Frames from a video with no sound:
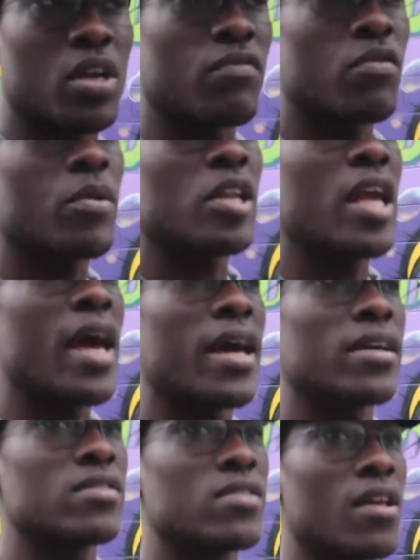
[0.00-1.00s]
everybody
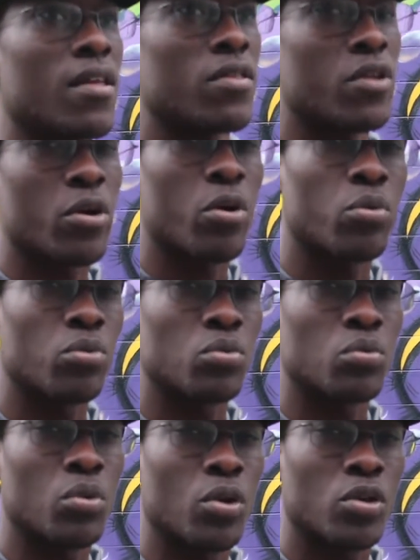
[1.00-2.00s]
has their
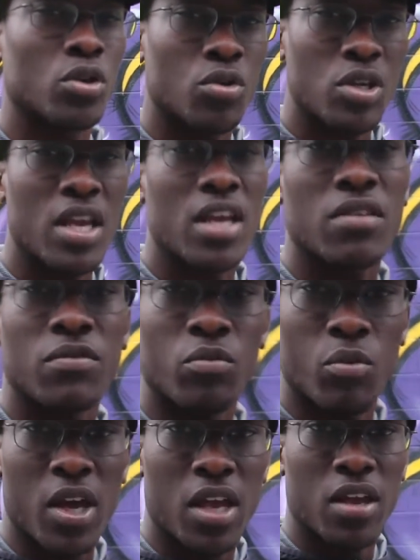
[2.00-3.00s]
own
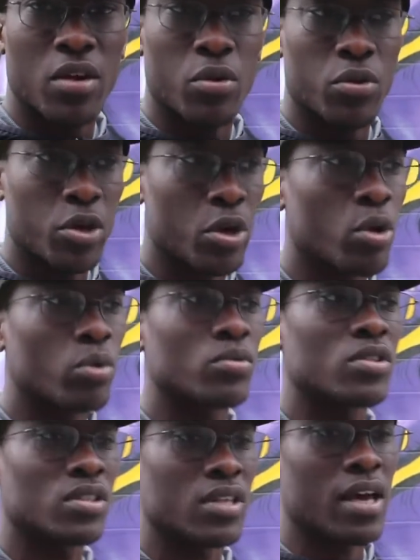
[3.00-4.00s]
creative way or their own
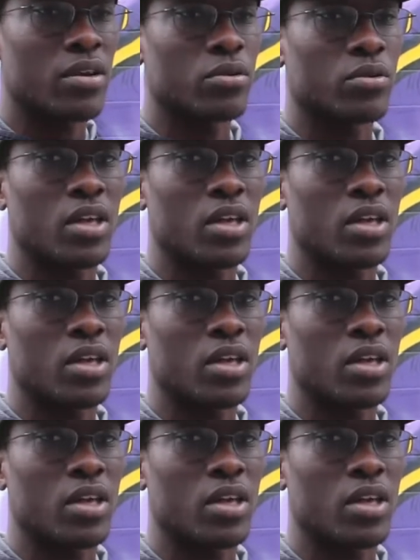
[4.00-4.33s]
style